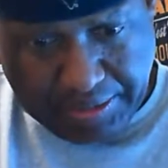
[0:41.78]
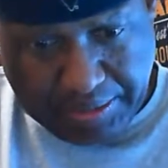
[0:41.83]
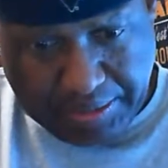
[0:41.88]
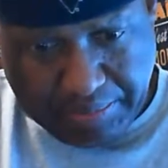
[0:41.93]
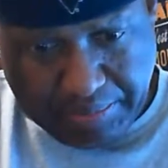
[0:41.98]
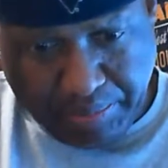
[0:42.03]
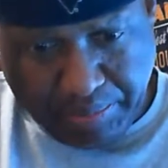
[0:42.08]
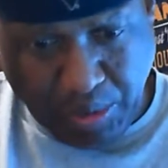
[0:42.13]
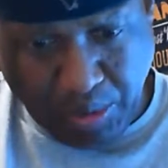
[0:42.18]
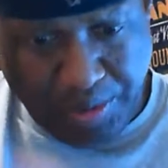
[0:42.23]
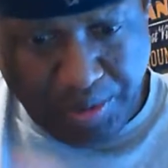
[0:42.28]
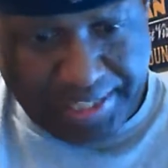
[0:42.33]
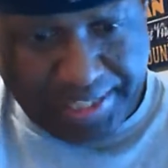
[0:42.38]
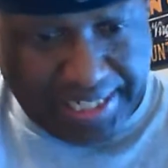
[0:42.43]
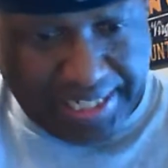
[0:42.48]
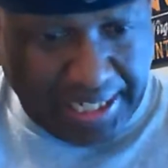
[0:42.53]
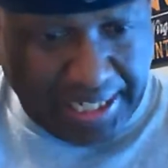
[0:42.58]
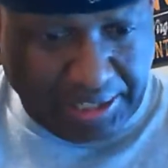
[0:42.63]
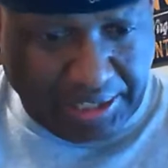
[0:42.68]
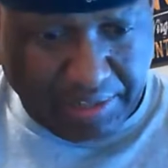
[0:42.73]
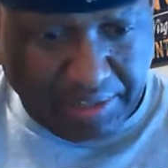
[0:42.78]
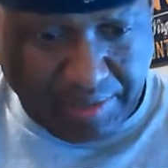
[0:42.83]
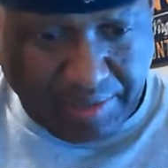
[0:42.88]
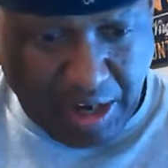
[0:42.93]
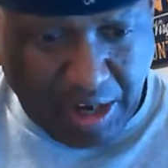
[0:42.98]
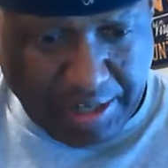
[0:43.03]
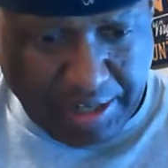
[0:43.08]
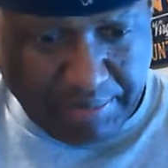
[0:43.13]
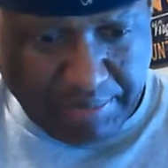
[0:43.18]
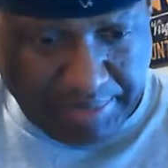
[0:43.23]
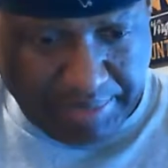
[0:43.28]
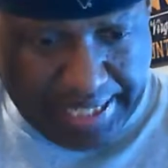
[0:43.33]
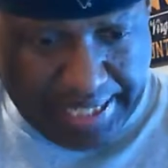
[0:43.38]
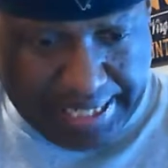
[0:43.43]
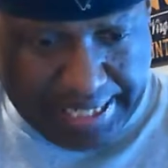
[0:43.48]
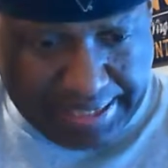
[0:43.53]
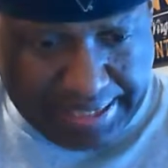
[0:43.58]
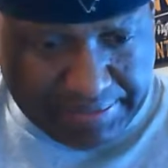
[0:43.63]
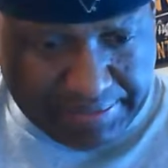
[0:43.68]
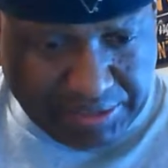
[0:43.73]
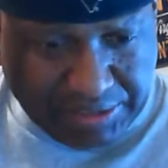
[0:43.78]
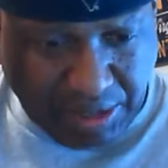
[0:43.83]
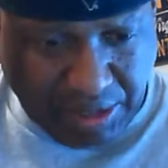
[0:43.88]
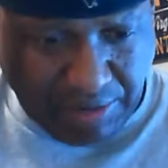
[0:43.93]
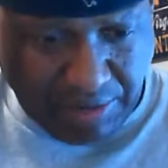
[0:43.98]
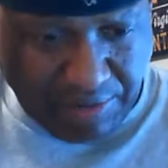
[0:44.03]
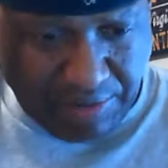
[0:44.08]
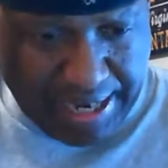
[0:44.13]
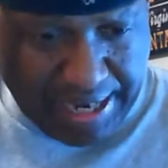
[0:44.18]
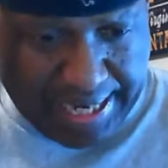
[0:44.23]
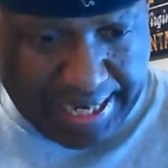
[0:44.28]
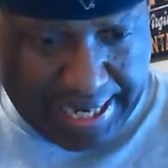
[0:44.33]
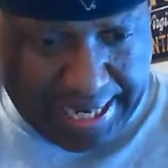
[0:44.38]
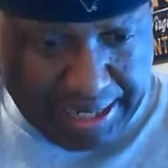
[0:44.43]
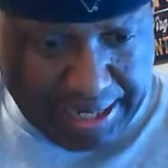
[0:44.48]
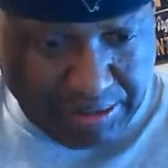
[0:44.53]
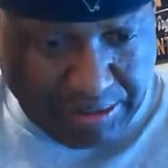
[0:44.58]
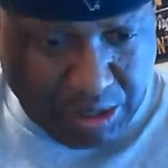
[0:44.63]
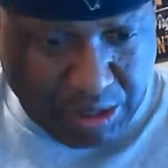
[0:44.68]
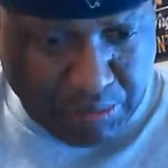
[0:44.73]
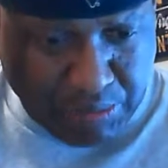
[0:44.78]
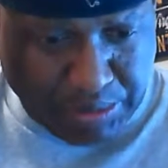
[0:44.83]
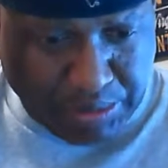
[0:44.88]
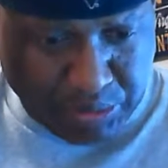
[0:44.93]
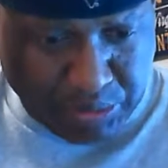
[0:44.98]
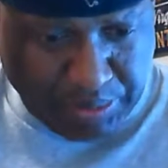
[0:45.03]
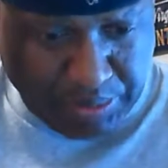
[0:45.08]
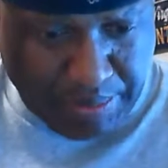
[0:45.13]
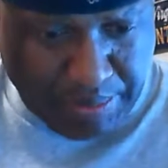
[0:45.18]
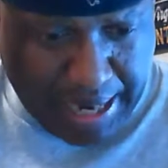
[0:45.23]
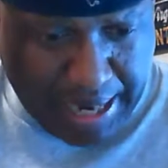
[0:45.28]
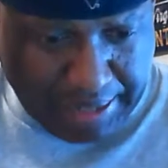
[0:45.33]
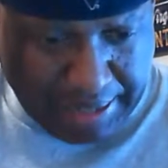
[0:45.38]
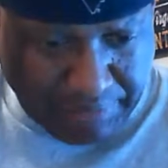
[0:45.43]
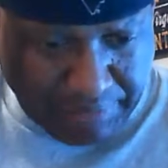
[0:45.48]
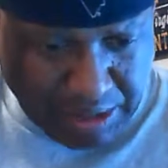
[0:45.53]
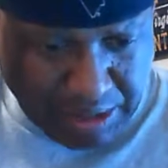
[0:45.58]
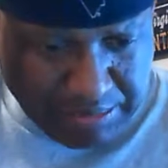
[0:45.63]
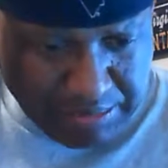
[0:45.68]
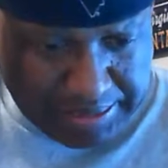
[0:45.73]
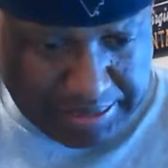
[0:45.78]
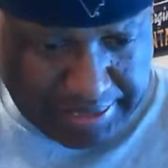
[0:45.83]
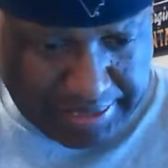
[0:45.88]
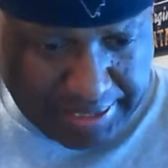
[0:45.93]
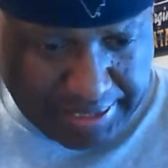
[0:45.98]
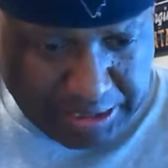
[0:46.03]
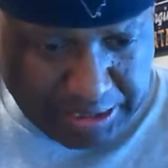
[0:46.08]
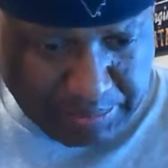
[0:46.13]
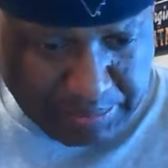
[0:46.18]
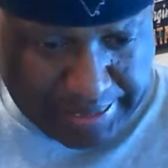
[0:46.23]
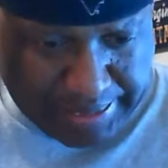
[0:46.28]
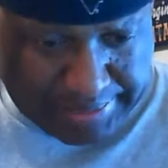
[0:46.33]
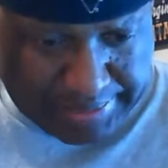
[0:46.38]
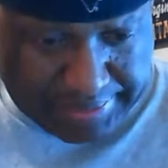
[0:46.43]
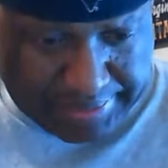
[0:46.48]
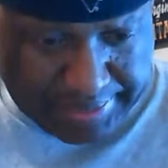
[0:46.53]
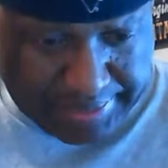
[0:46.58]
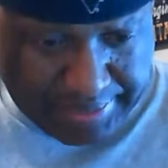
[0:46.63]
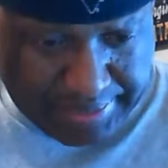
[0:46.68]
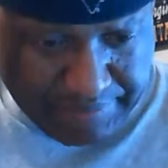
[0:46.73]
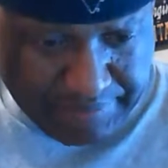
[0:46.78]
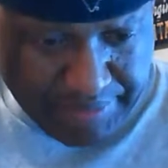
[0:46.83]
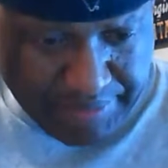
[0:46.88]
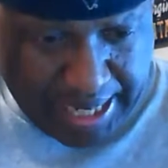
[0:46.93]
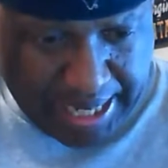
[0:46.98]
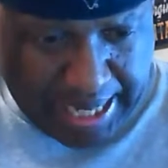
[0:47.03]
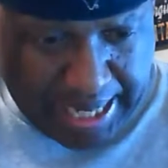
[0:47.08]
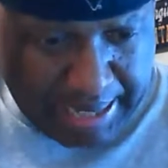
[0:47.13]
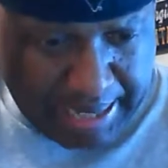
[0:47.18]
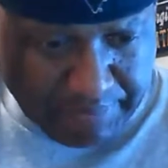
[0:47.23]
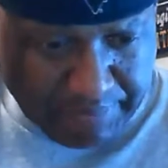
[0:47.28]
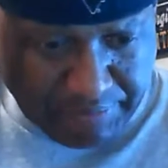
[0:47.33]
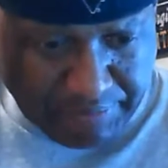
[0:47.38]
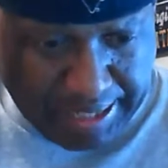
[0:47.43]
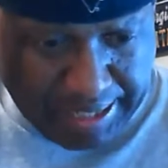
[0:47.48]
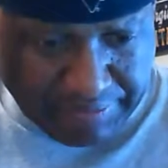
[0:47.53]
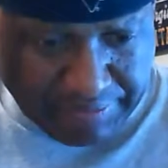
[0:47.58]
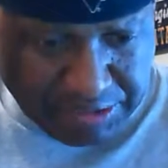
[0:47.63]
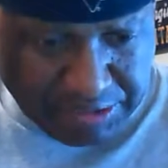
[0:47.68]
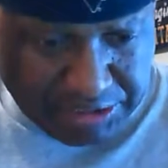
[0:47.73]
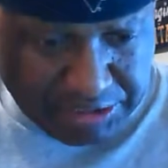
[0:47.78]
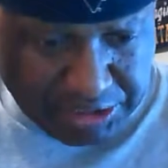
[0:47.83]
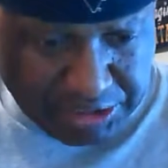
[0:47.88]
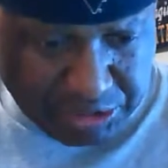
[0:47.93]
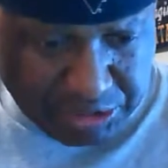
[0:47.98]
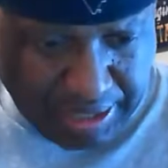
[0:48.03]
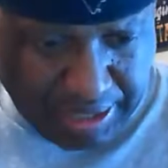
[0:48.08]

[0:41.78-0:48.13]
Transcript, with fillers: Pouring the color of autumn leaves, our red ale opens with pine aromas and a spicy hop flavors and dry